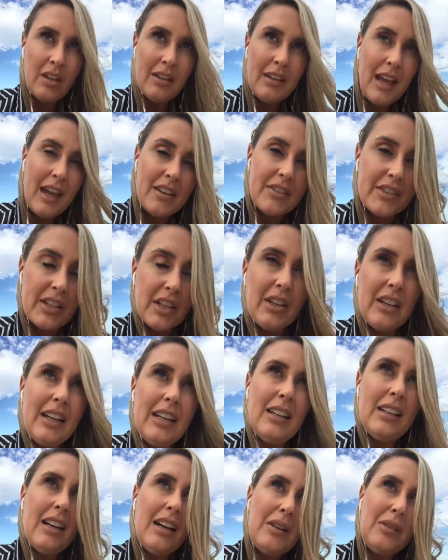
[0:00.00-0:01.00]
yeah, so
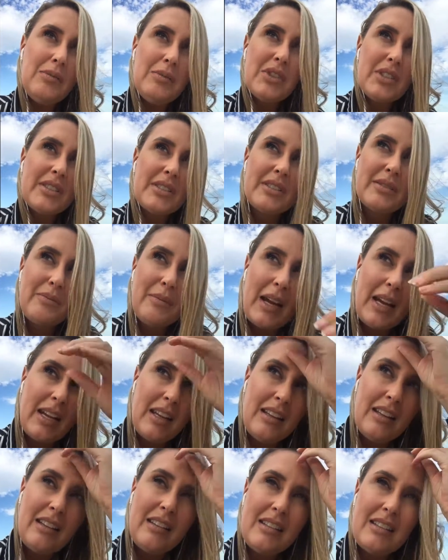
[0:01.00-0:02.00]
I'm just
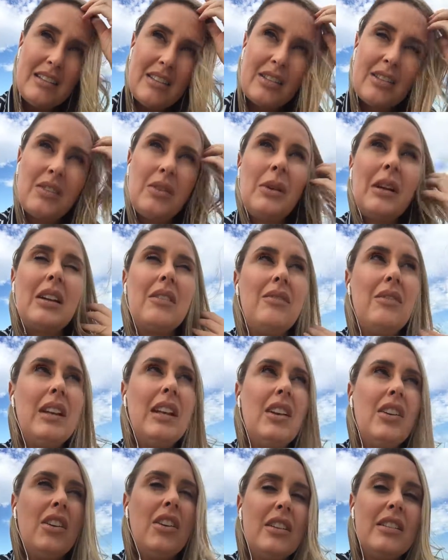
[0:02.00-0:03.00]
making this quick
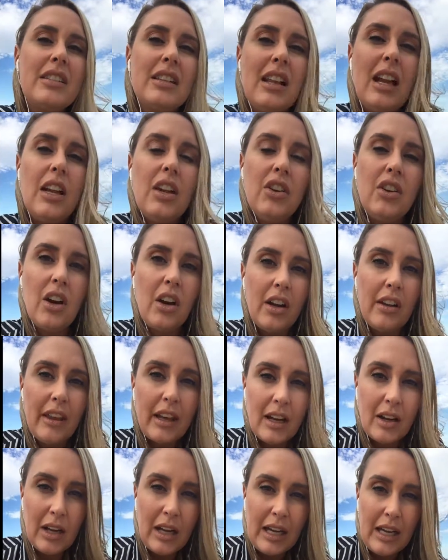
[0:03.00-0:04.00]
video to let you know
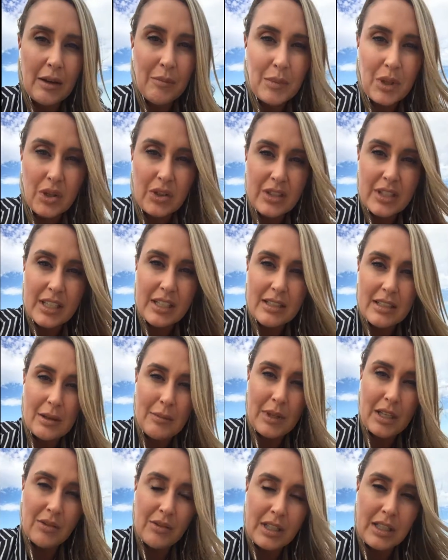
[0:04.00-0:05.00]
that I am launching
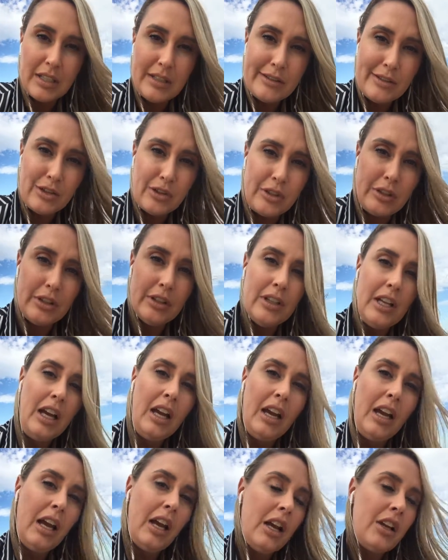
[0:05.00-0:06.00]
something really soon,
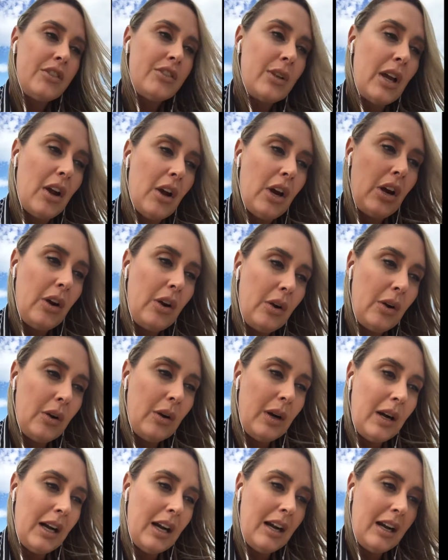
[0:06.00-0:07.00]

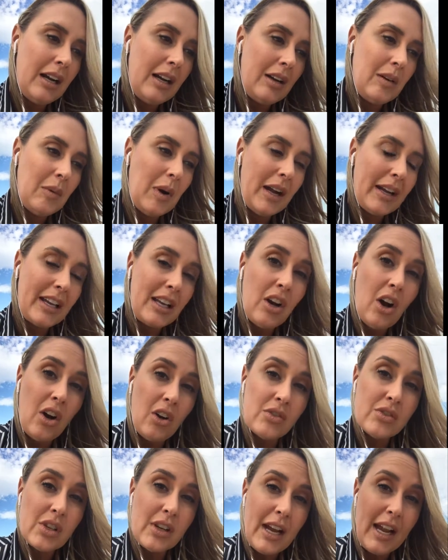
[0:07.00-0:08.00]
so I can
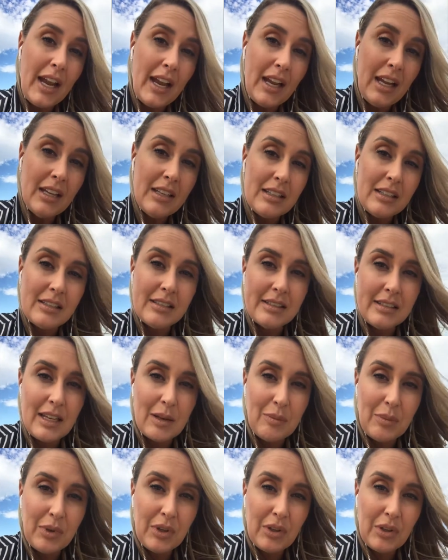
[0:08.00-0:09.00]
hold your hand and step